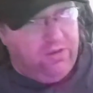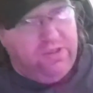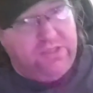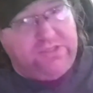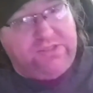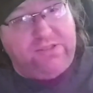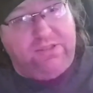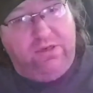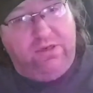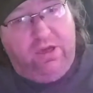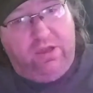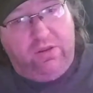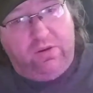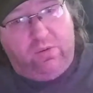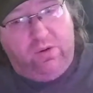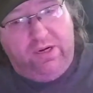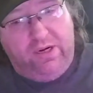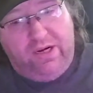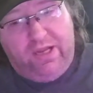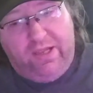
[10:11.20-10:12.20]
is another
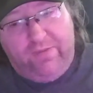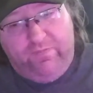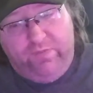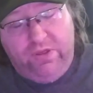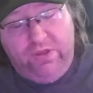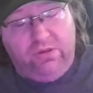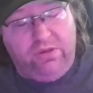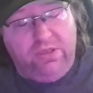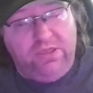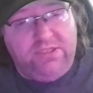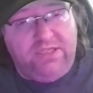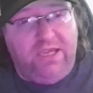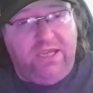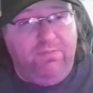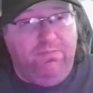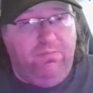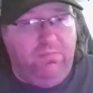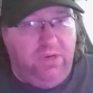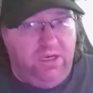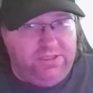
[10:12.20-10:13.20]
one that I feel is a
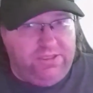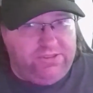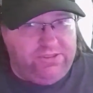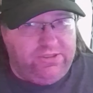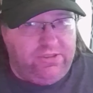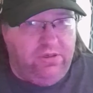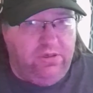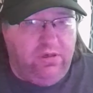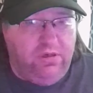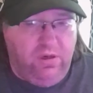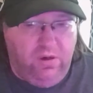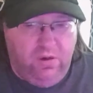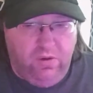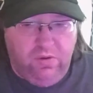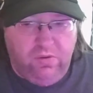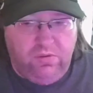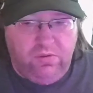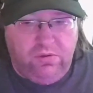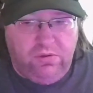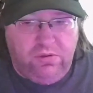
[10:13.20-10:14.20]

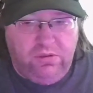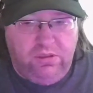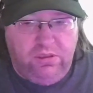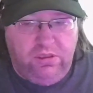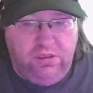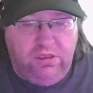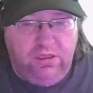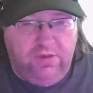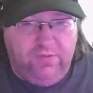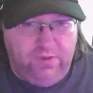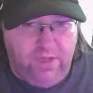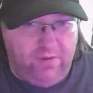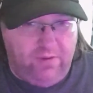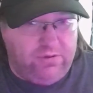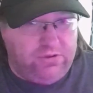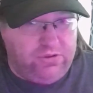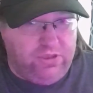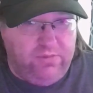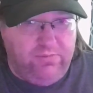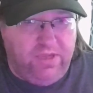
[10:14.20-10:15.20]
must-own if you have a
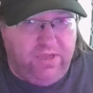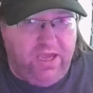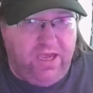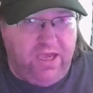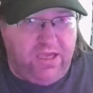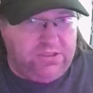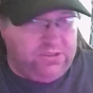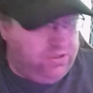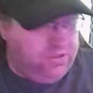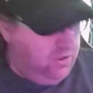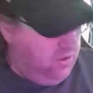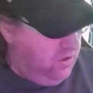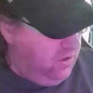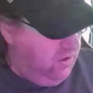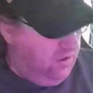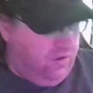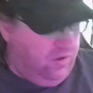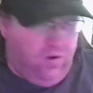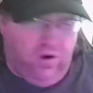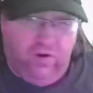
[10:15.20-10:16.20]
Dreamcast
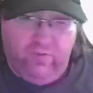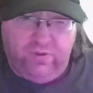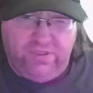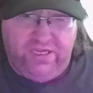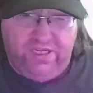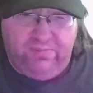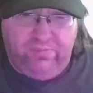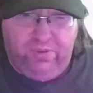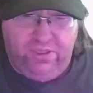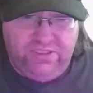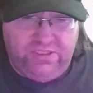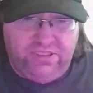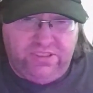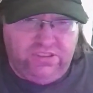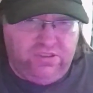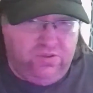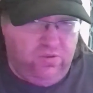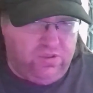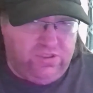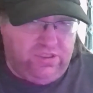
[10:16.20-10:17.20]
or if it's on a PlayStation
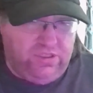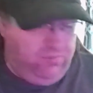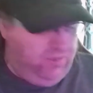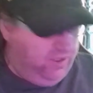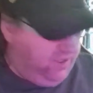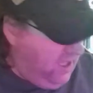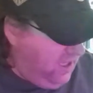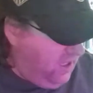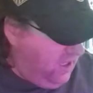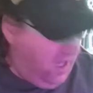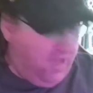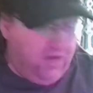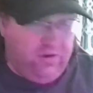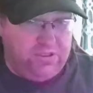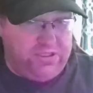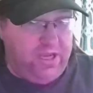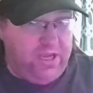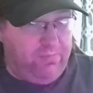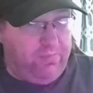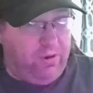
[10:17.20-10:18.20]
2 or something like that. I
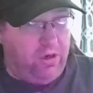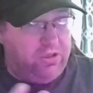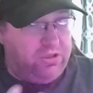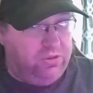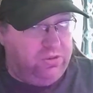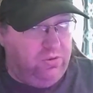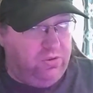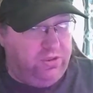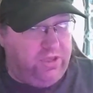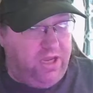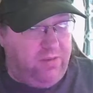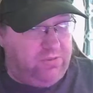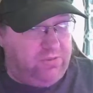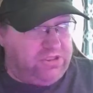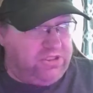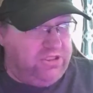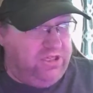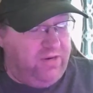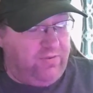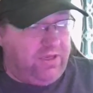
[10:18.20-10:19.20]
understand part 2 of the game, which
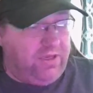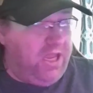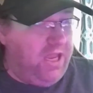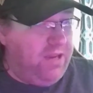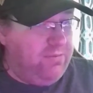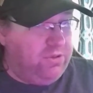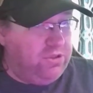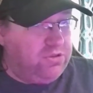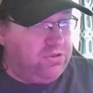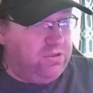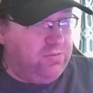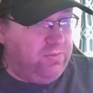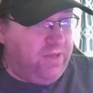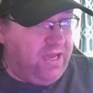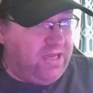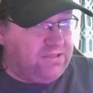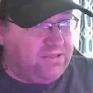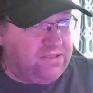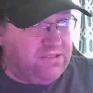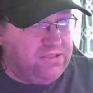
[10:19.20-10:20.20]
never came to a
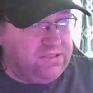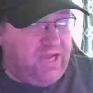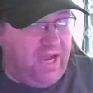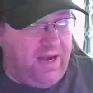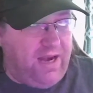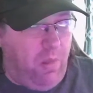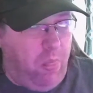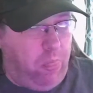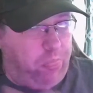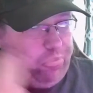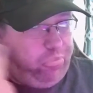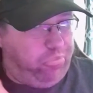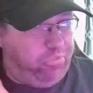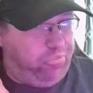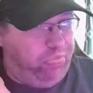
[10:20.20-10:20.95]
Dreamcast, is kind of